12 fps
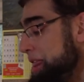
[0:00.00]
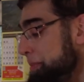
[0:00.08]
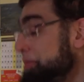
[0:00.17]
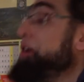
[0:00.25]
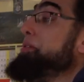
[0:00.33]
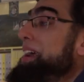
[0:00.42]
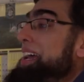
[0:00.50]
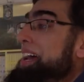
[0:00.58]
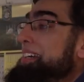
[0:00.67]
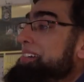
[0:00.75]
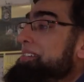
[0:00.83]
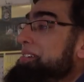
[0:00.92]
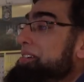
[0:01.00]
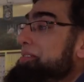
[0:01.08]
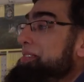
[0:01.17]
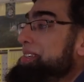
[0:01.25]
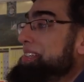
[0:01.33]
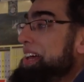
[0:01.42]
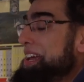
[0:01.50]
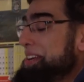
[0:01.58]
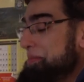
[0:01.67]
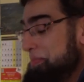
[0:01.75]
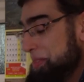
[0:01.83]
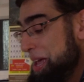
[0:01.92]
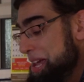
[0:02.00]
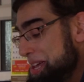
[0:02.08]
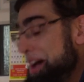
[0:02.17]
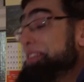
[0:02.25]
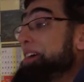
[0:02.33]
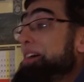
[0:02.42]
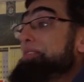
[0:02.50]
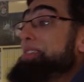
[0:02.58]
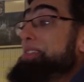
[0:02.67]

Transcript: at the bottom right-hand corner of the slide. You had the Gulf